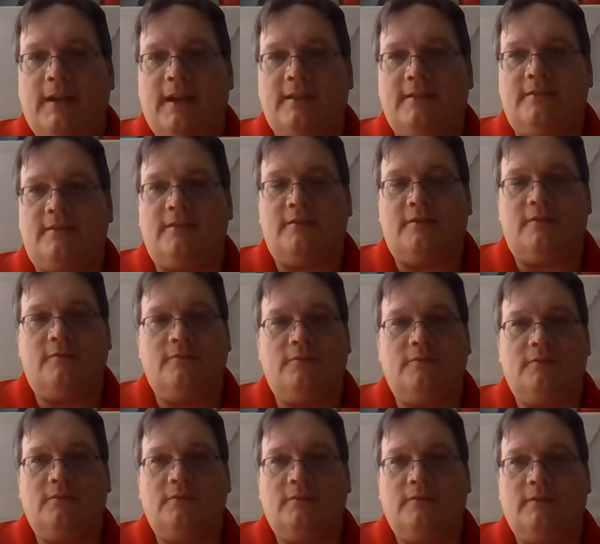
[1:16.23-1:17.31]
as the
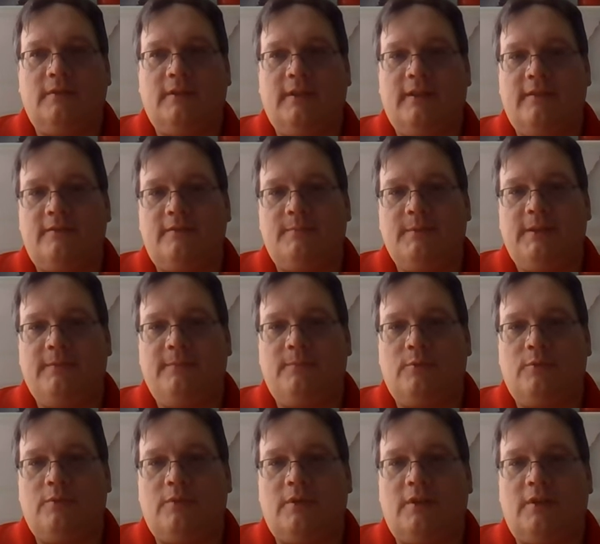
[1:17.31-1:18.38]
school gives me
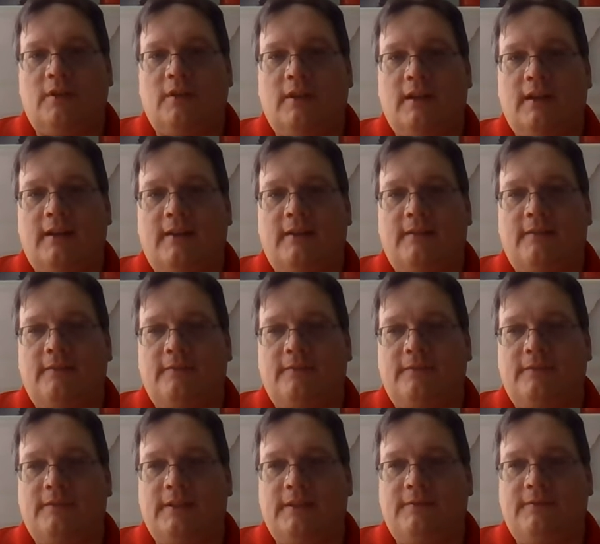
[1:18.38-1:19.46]
more of
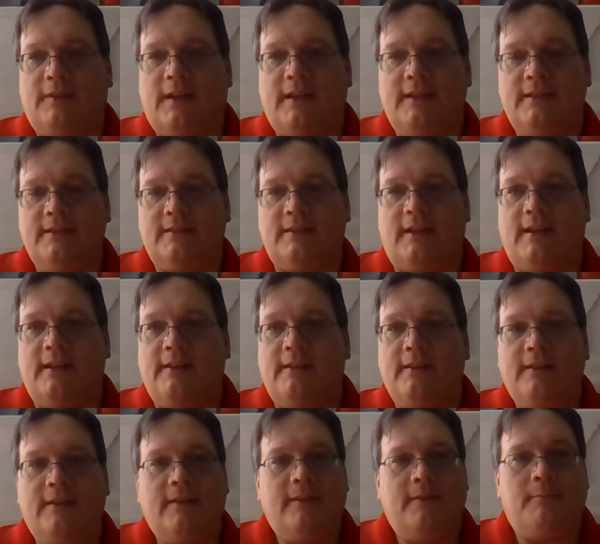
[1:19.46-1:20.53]
advice, I
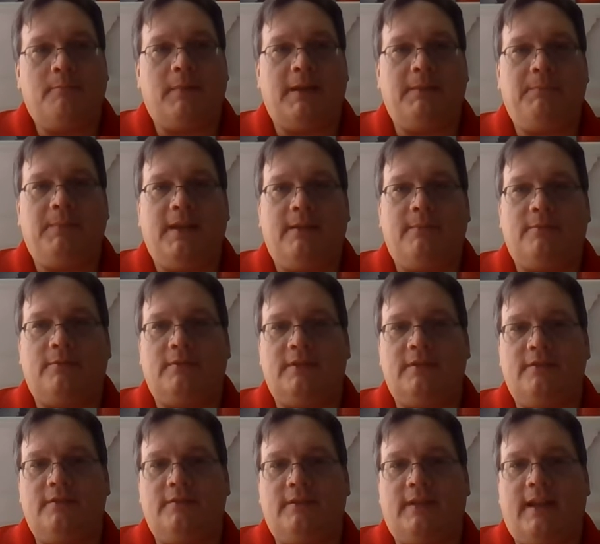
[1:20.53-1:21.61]
might be able to
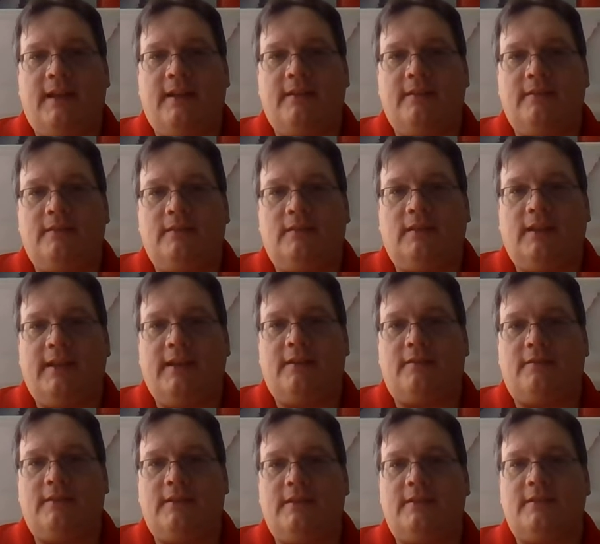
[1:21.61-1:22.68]
do that
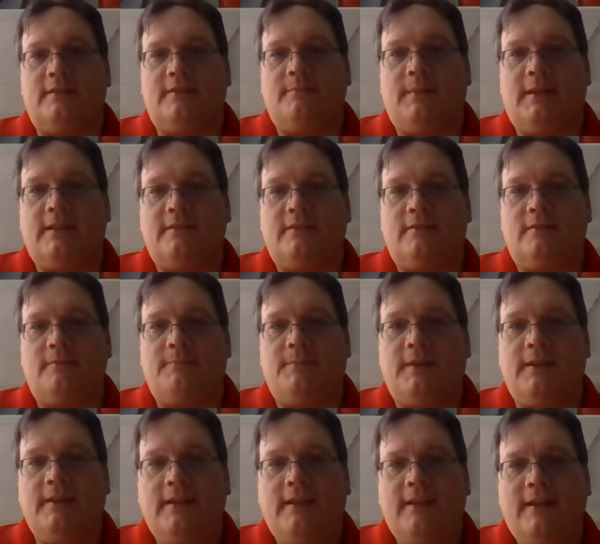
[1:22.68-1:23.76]
later in the semester.
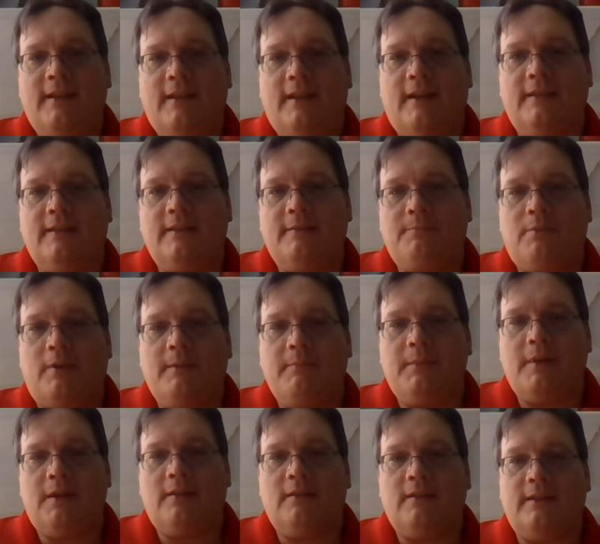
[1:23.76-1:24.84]
But I think
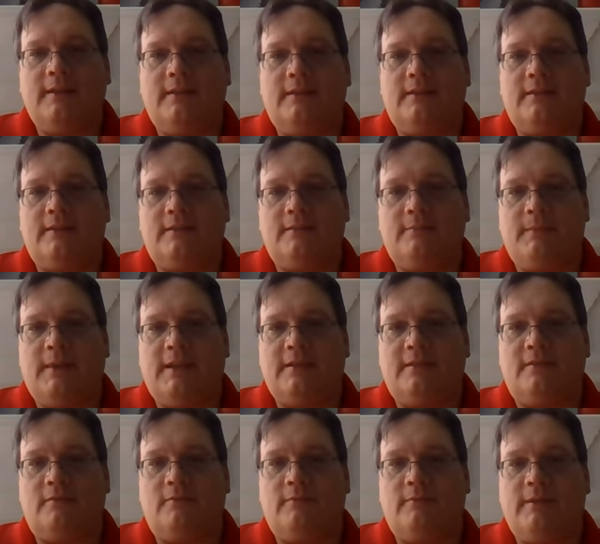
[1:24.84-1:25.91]
primarily this
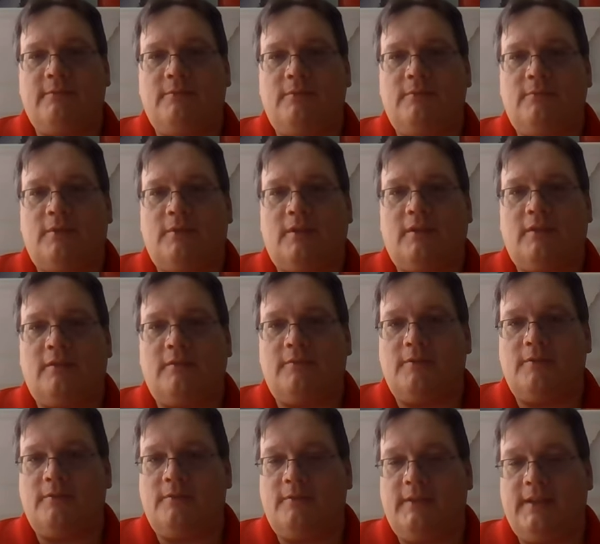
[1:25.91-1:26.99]
semester we will work
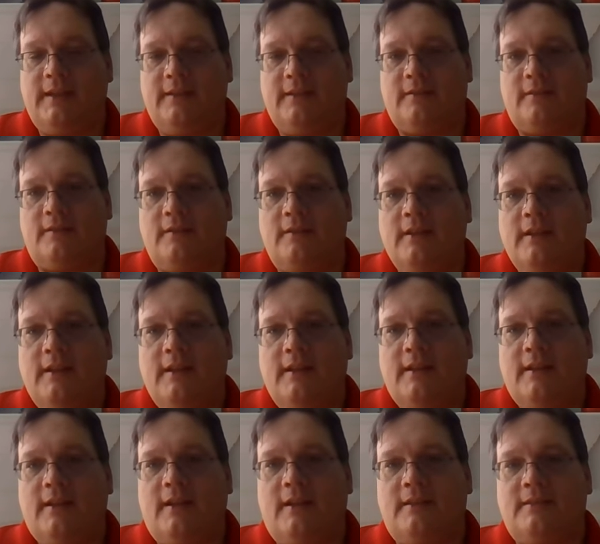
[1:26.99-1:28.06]
through either
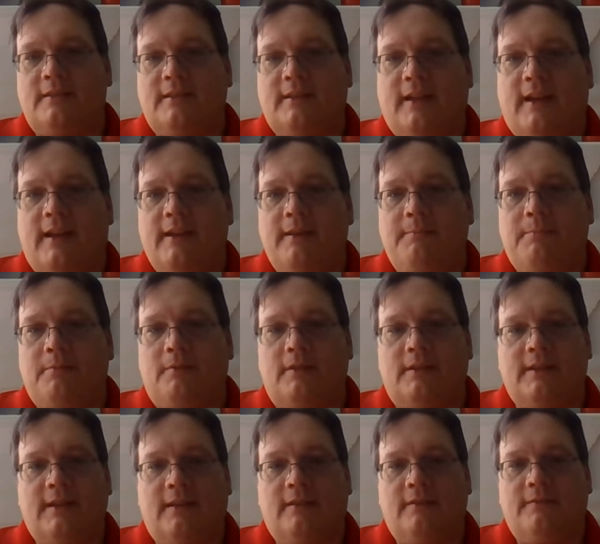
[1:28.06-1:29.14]
Skype or
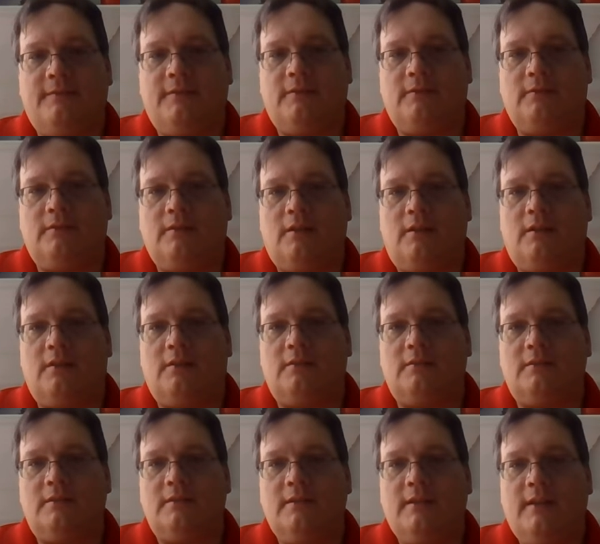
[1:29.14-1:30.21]
telephone
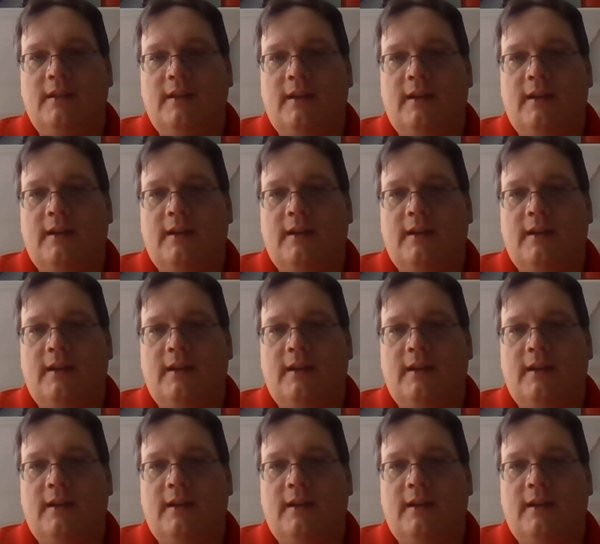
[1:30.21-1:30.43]
calls